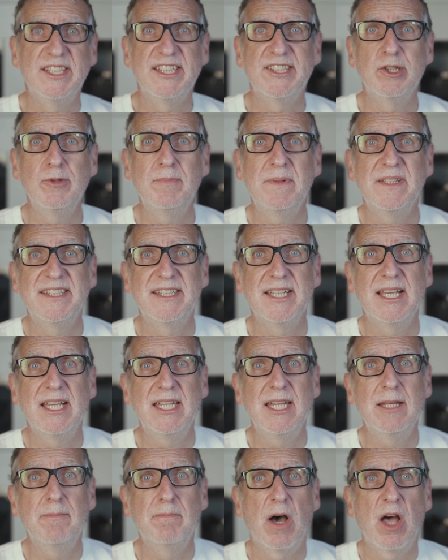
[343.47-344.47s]

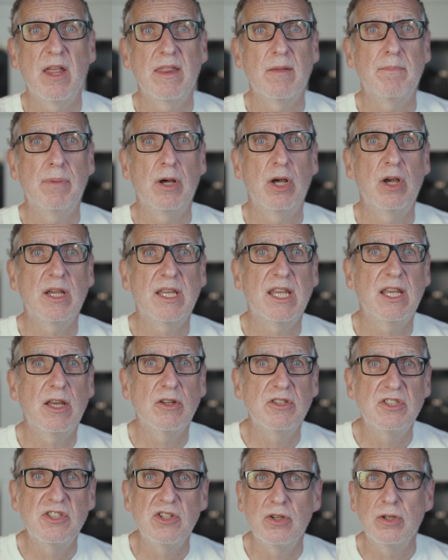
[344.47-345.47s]
superseded by the
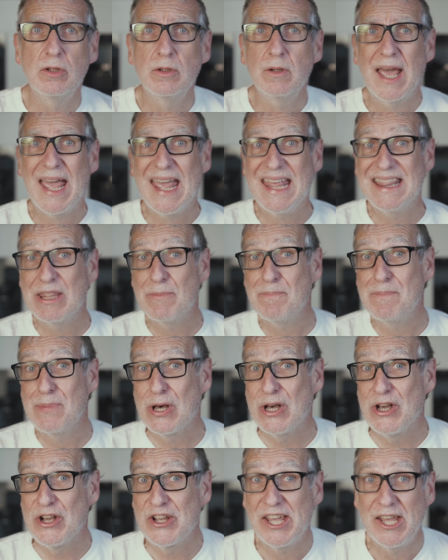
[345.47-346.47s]
Perkeo 2 and the
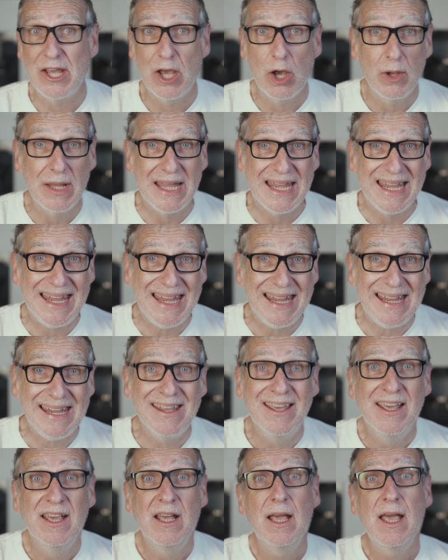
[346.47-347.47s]
Perkeo E.
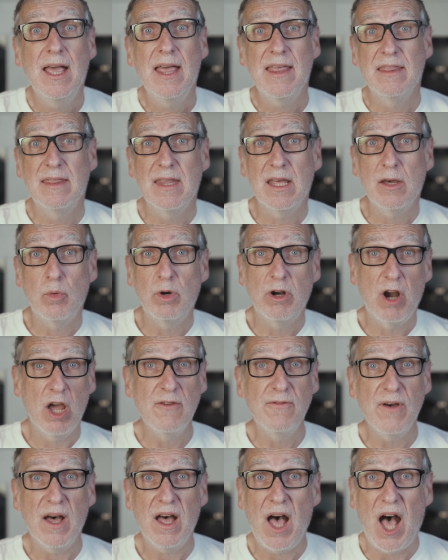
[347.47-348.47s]
There were
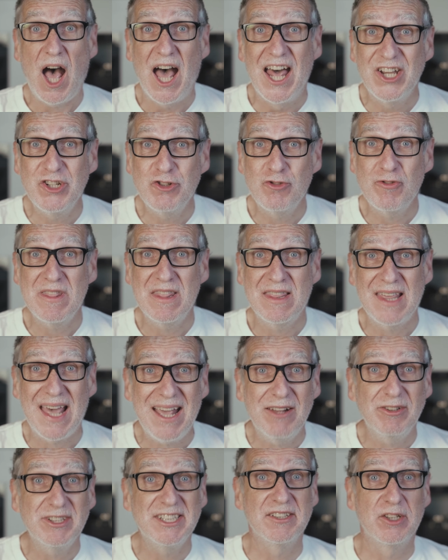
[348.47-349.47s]
over
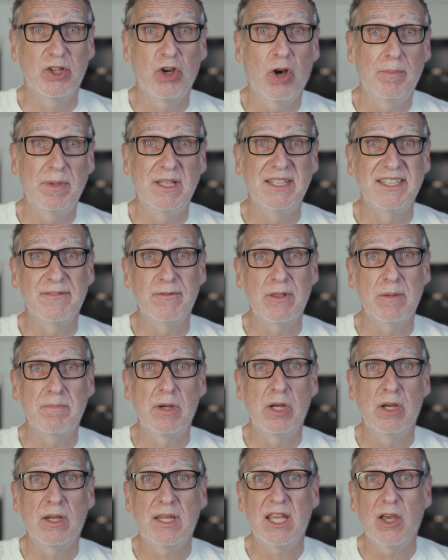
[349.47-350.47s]
100,000 copies of the
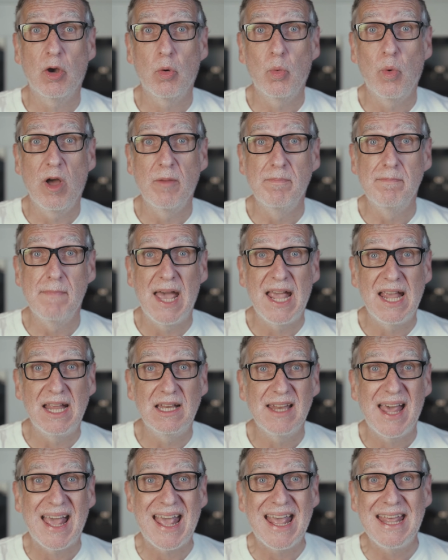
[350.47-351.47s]
Perkeo 1
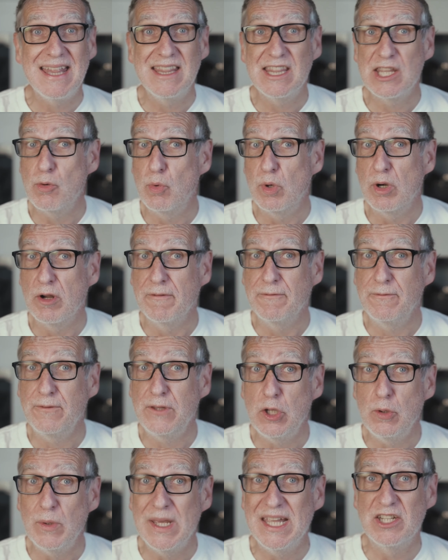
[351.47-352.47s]
made, and there were a
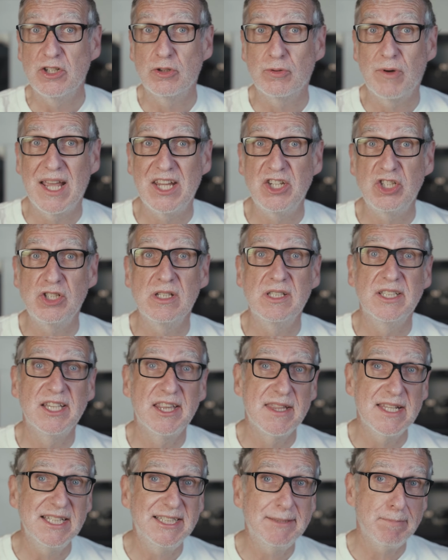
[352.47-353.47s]
few iterations.
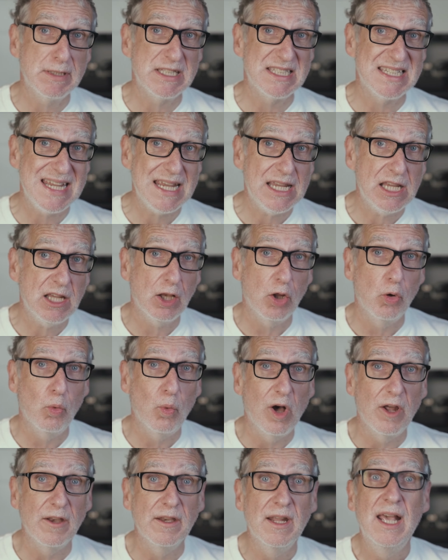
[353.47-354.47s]
This particular
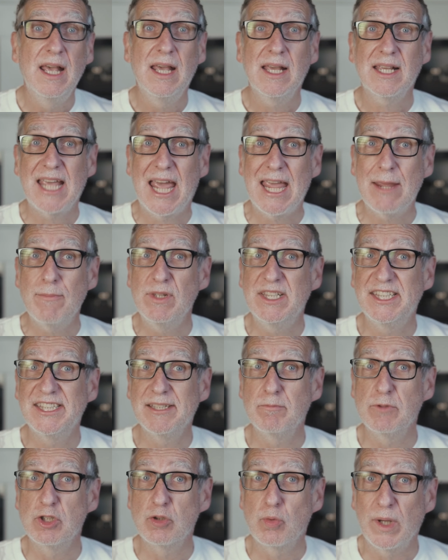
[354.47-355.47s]
one came with
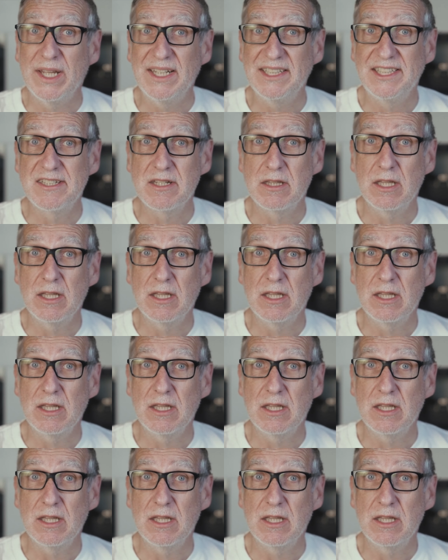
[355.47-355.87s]
some tweaks to